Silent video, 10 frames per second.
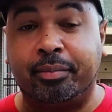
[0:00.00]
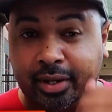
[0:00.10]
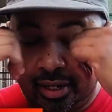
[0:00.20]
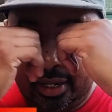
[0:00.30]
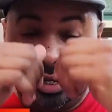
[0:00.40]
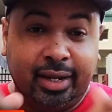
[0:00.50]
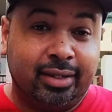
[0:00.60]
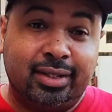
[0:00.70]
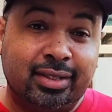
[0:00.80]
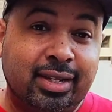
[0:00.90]
But I
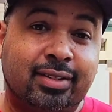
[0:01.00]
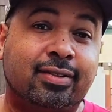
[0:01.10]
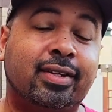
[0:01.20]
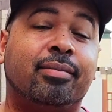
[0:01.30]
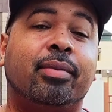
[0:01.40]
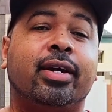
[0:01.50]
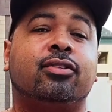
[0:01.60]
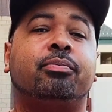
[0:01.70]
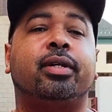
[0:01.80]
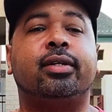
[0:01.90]
think that's it, man.
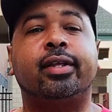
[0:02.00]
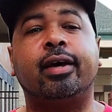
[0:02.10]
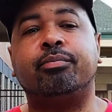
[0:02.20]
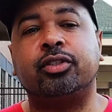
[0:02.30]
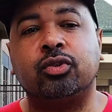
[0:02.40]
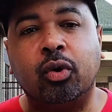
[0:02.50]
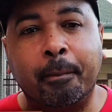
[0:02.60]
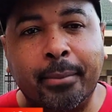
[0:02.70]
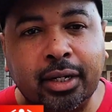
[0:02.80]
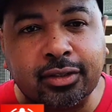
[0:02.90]
It's been another episode
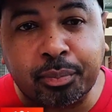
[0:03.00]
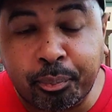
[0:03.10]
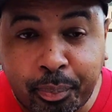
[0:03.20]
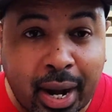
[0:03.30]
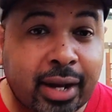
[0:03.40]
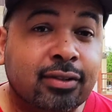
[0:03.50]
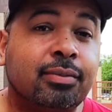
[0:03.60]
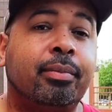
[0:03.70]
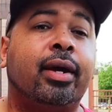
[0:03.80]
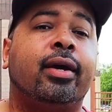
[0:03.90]
of Monk's
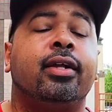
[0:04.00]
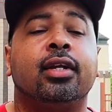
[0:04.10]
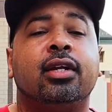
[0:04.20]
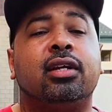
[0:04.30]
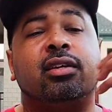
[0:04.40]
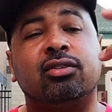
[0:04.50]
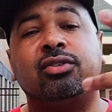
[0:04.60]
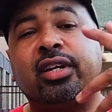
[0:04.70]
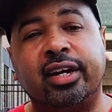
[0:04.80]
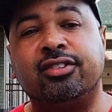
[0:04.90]
Box, man. We're
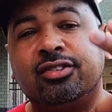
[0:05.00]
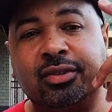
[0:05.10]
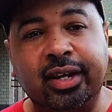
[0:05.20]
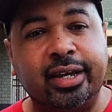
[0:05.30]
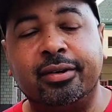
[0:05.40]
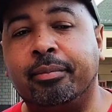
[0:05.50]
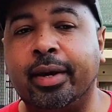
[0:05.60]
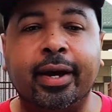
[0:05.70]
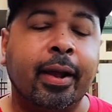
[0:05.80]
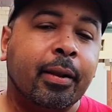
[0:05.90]
going to catch you later,
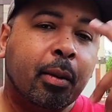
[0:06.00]
man.